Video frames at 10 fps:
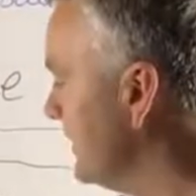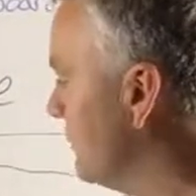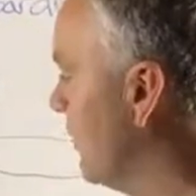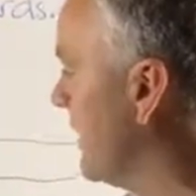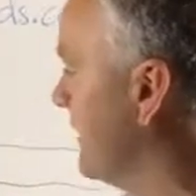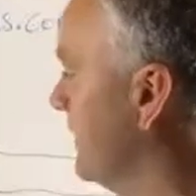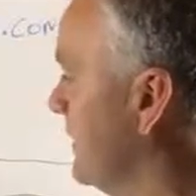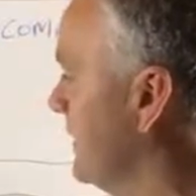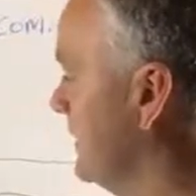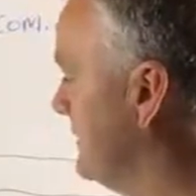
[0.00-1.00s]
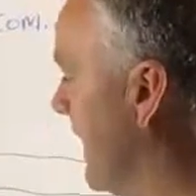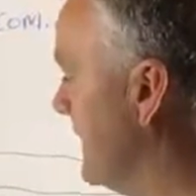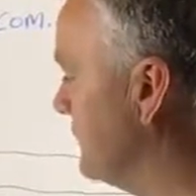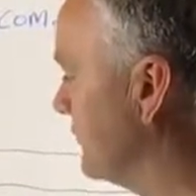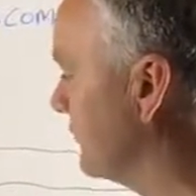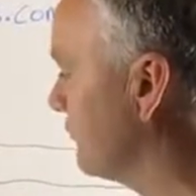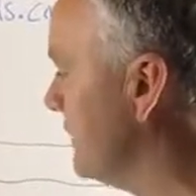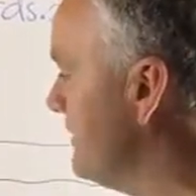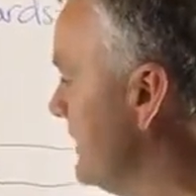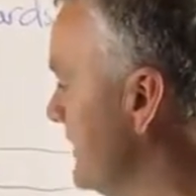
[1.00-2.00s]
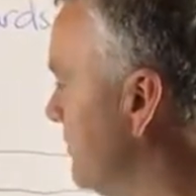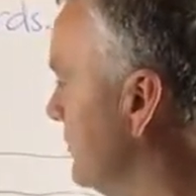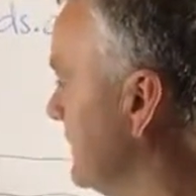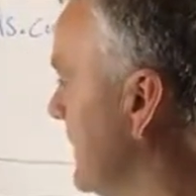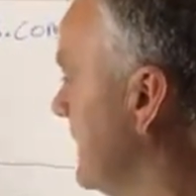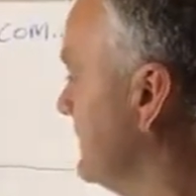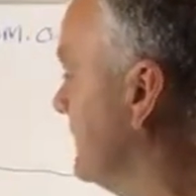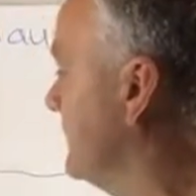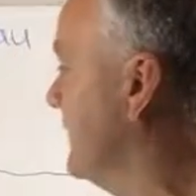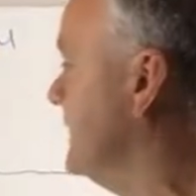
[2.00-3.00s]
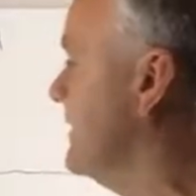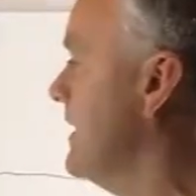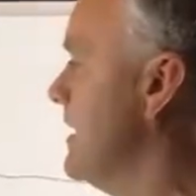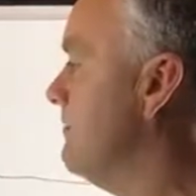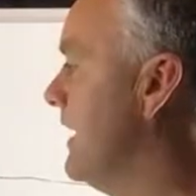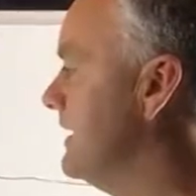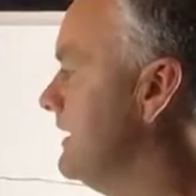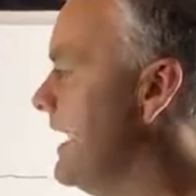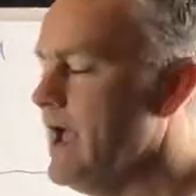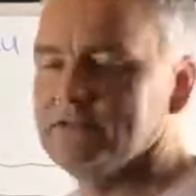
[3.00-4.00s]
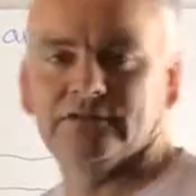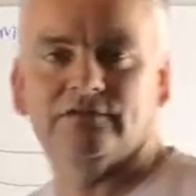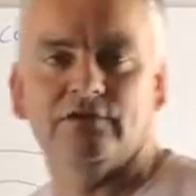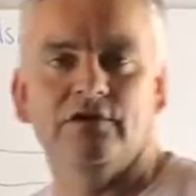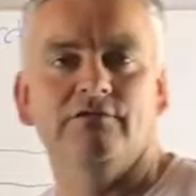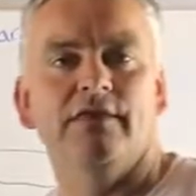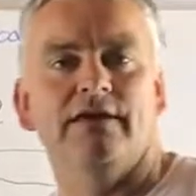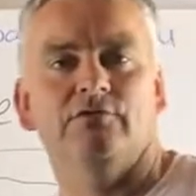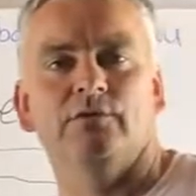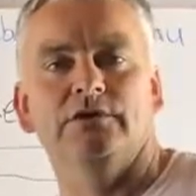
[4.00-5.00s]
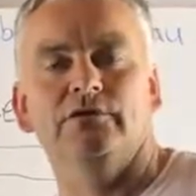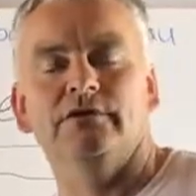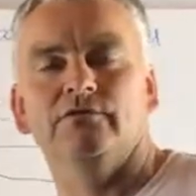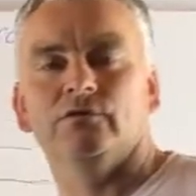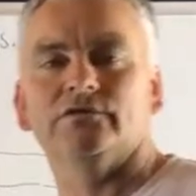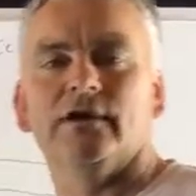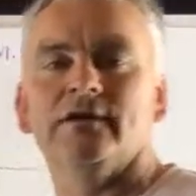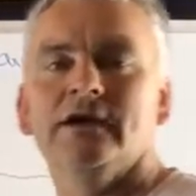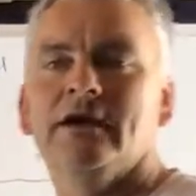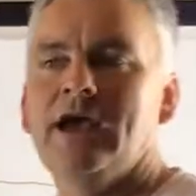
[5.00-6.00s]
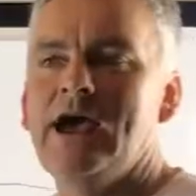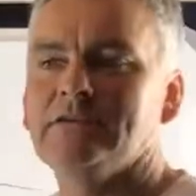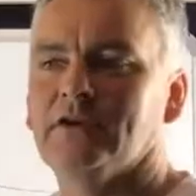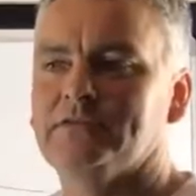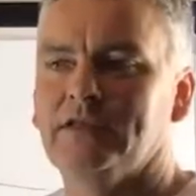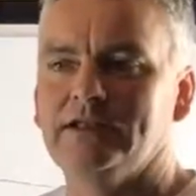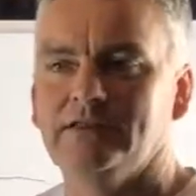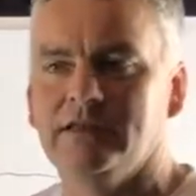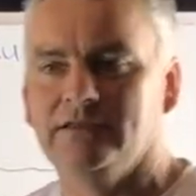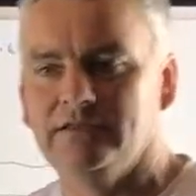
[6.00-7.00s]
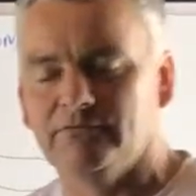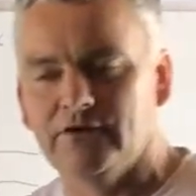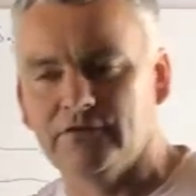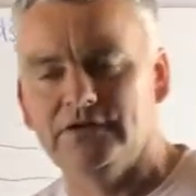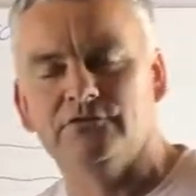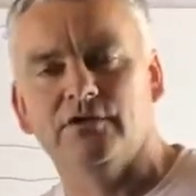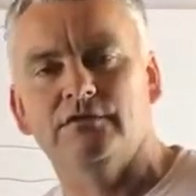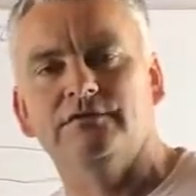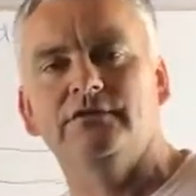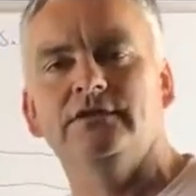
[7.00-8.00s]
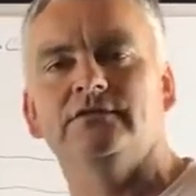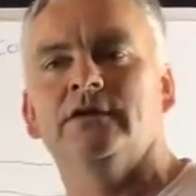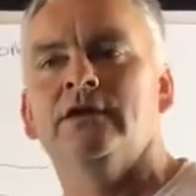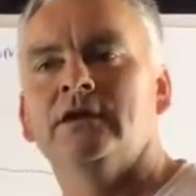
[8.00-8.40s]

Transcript: be quite a dangerous rip here, pulling out to sea. But as a surfer, that's what we're looking for. So as I said in the very intro of this